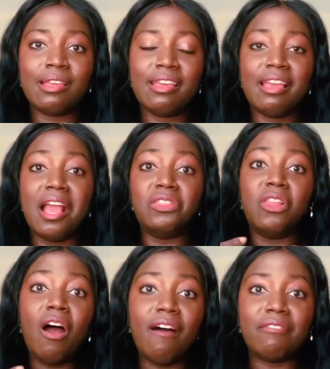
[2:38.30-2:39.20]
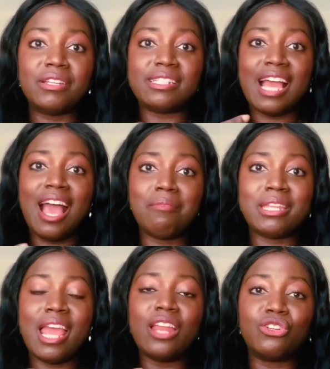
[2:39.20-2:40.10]
and love and time
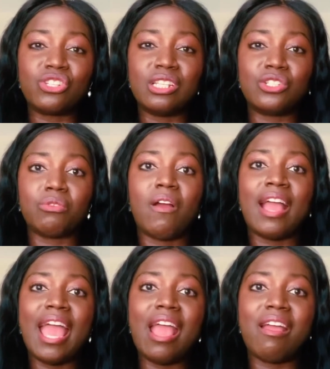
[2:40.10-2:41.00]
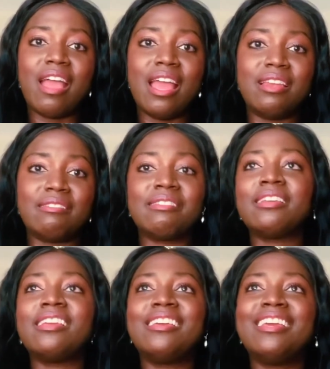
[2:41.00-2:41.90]
and energy into our hair. And
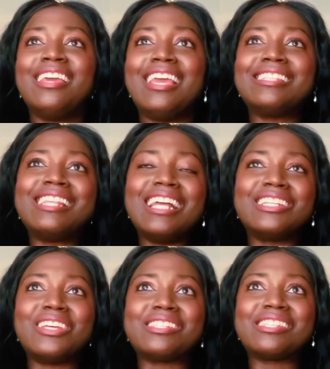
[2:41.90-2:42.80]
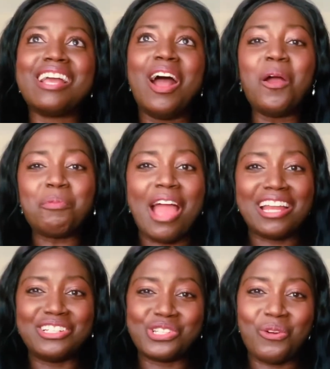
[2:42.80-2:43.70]
it's not just our pride
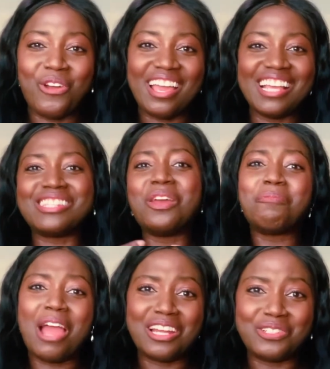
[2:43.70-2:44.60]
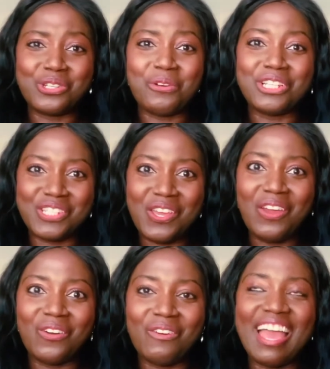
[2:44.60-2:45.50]
and joy, it's their pride and joy
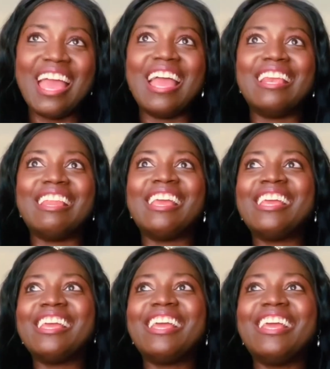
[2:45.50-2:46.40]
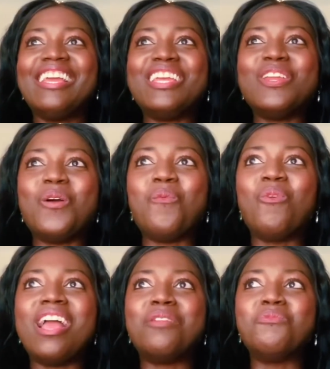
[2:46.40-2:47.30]
too. And
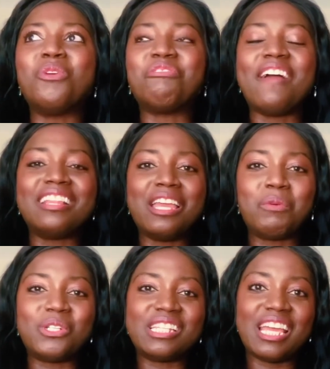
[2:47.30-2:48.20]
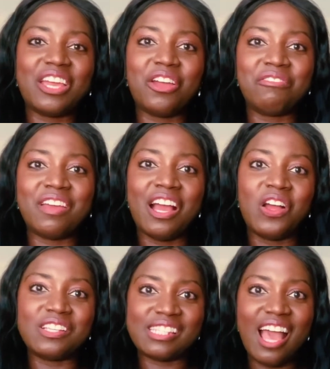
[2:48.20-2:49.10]
when we're finally able to take care of it
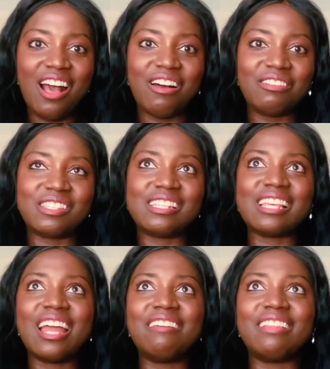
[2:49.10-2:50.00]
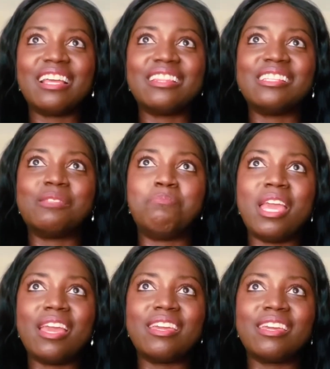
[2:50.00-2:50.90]
ourselves, it's kind of this
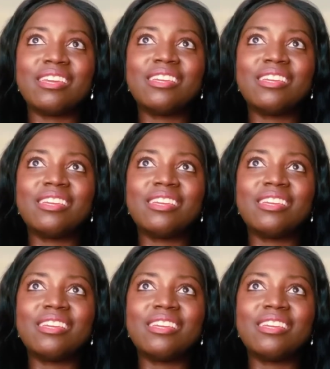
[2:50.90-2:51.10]
big